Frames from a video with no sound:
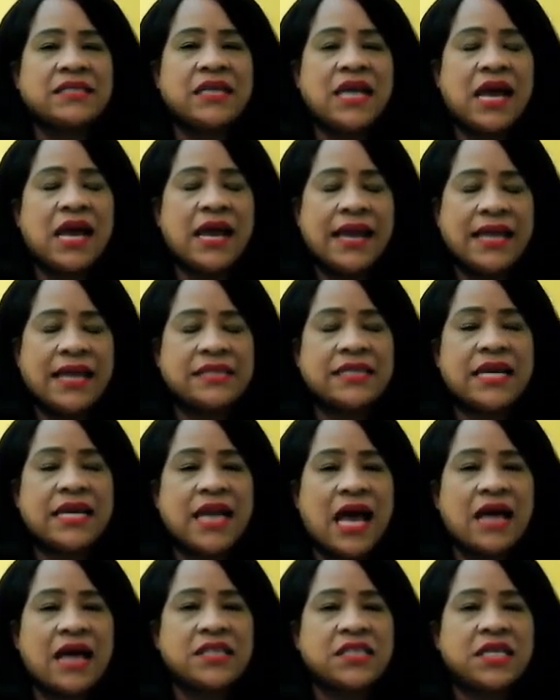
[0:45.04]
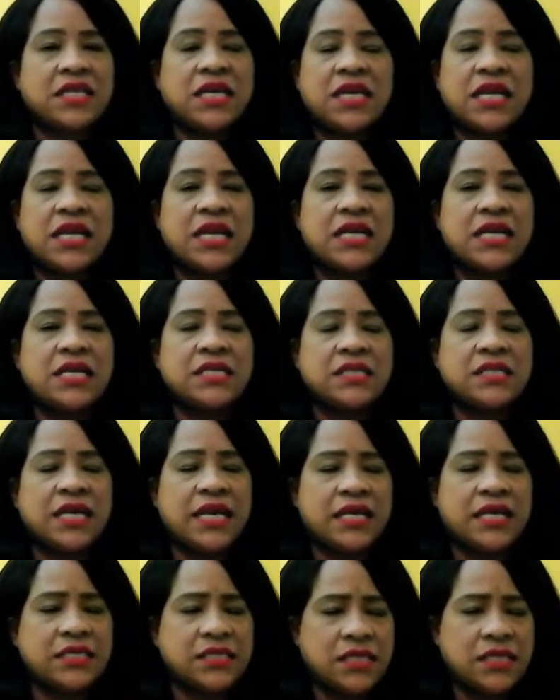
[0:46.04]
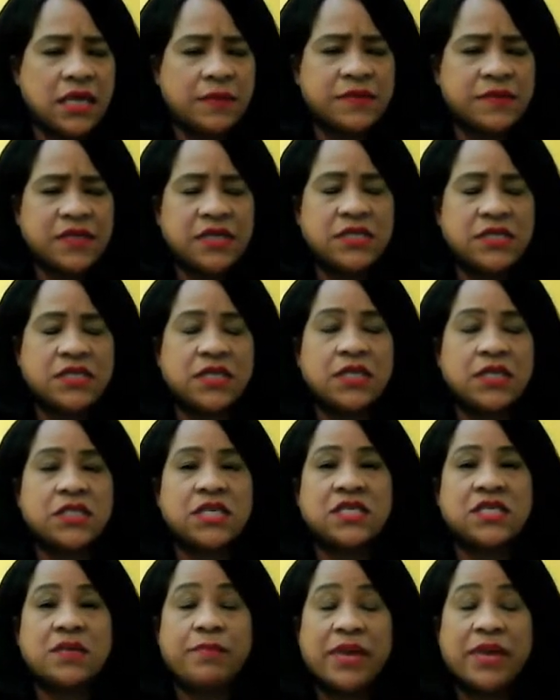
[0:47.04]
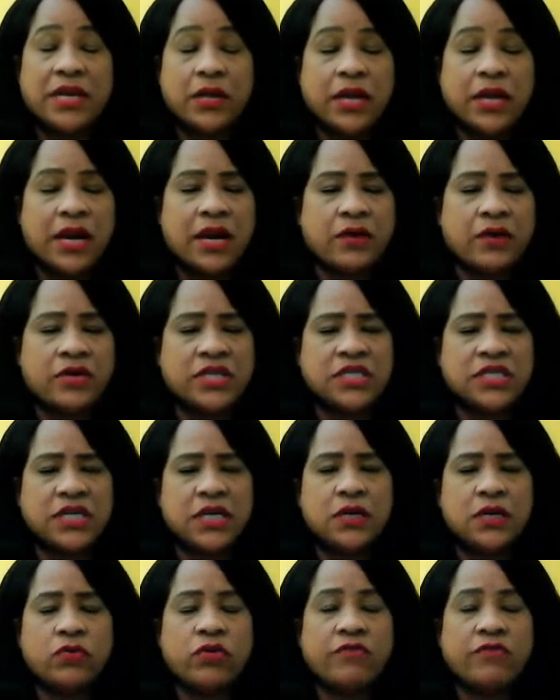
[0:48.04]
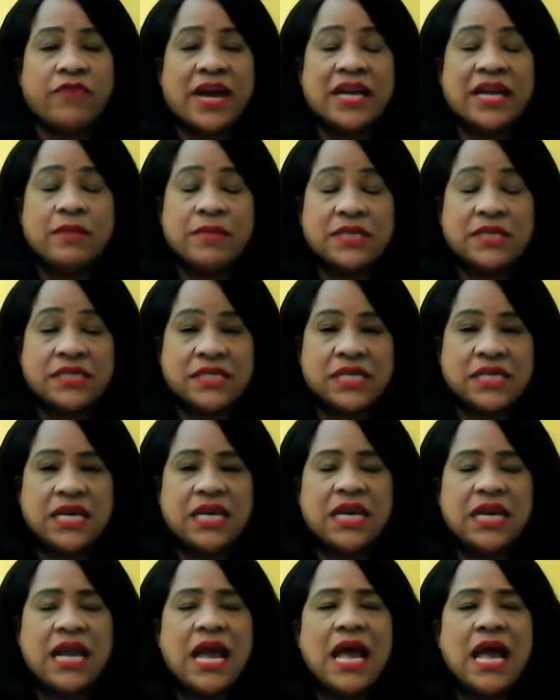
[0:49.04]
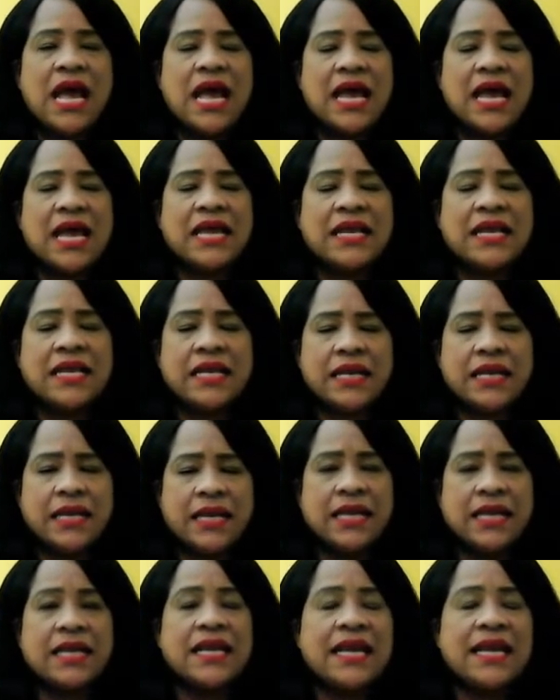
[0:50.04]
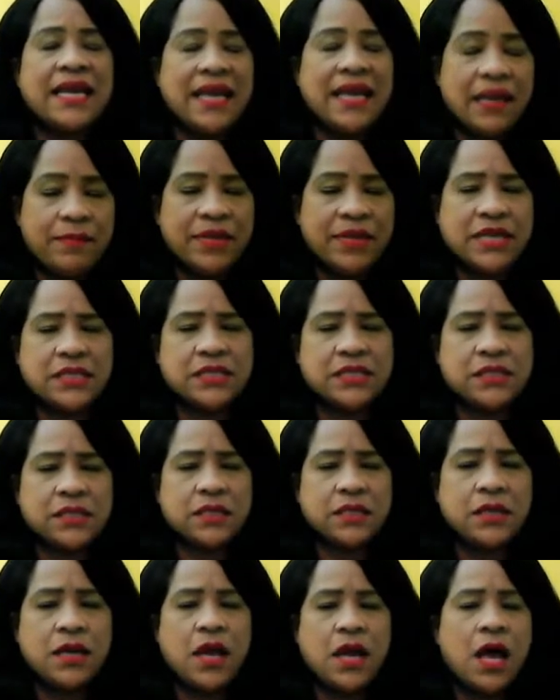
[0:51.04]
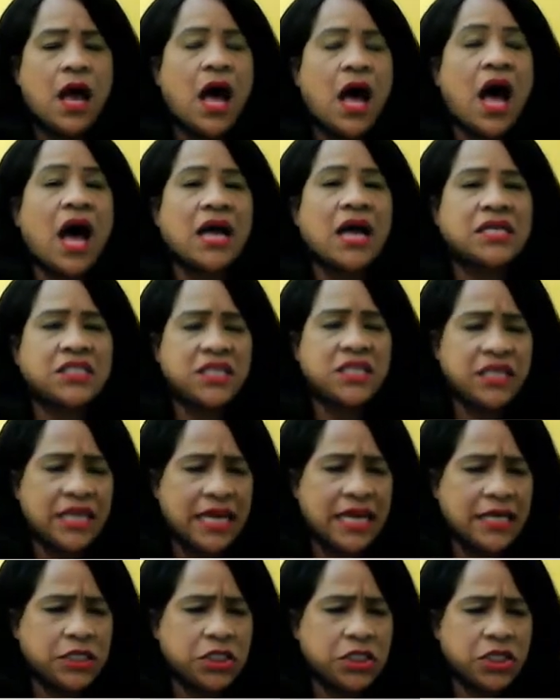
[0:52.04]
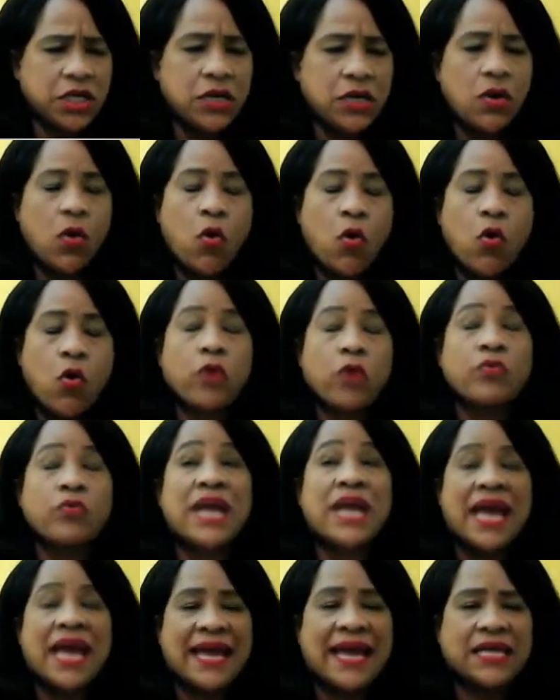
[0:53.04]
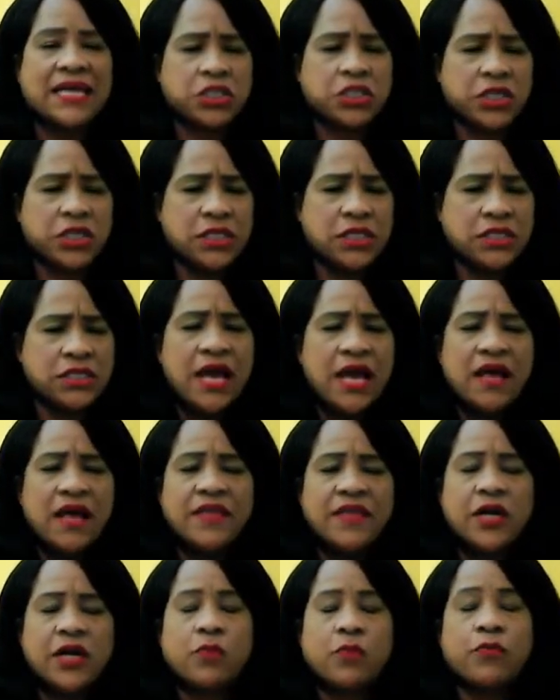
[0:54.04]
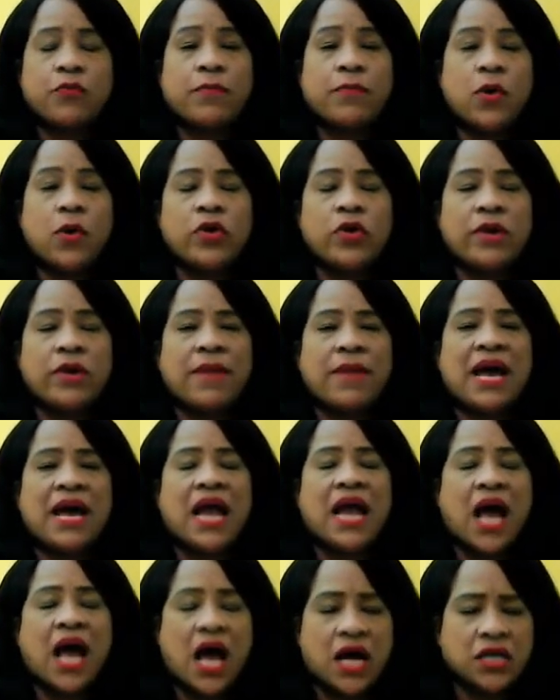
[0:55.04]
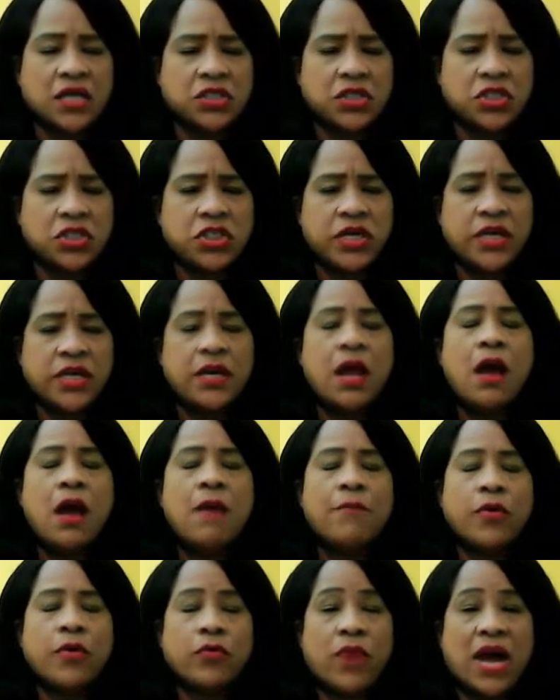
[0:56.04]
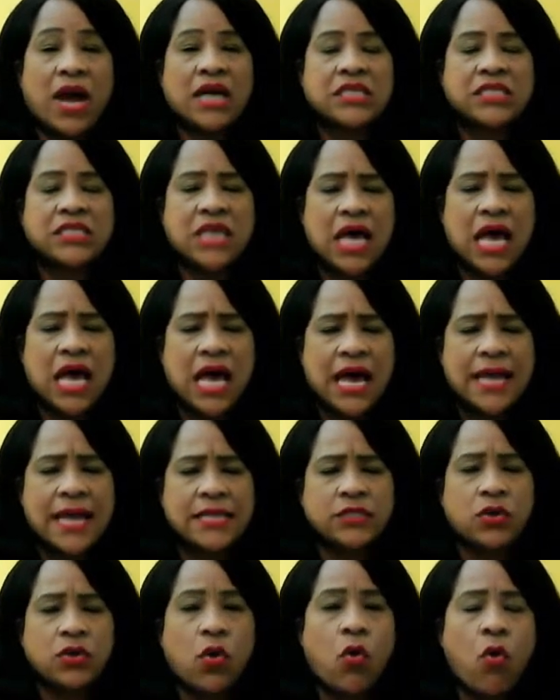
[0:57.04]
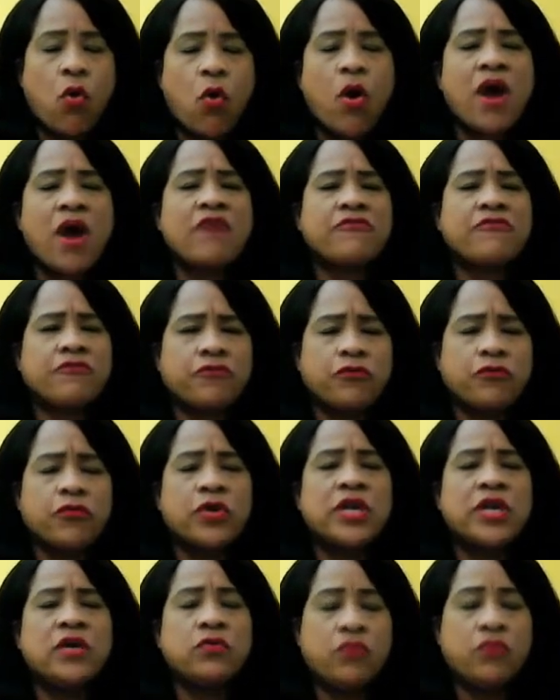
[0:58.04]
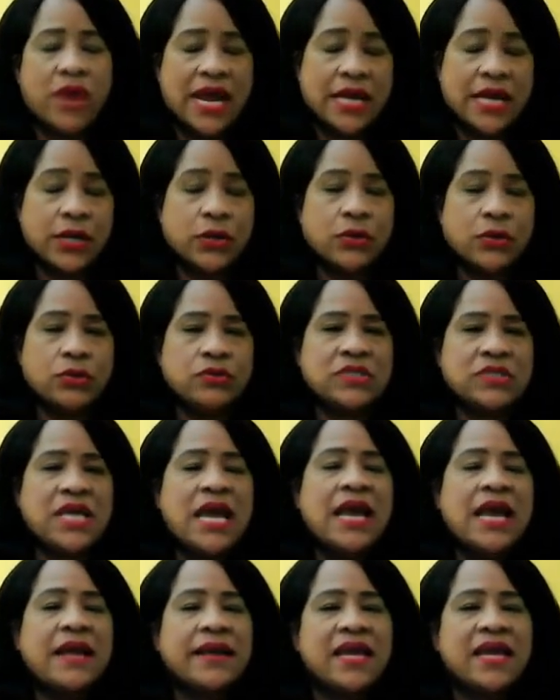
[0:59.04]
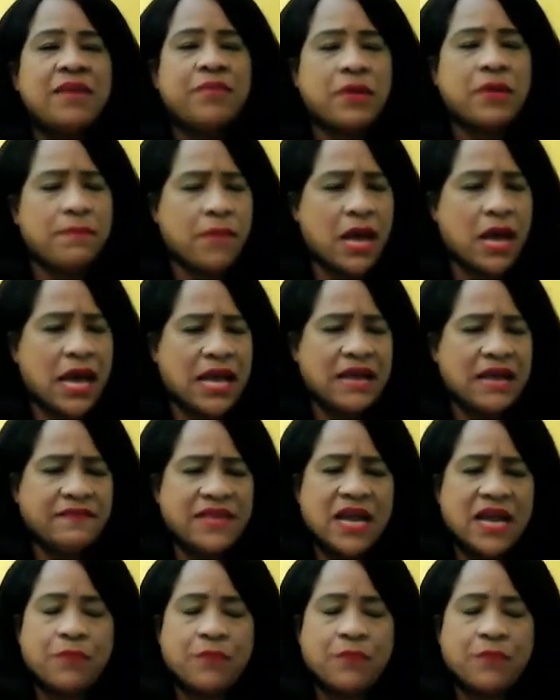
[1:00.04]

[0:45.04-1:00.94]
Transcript: antioxidant, it is a substance such as a beta carotene or vitamin C, and it inhibits oxidation or reactions that are promoted by oxygen, peroxides, or free radicals. Keep in mind that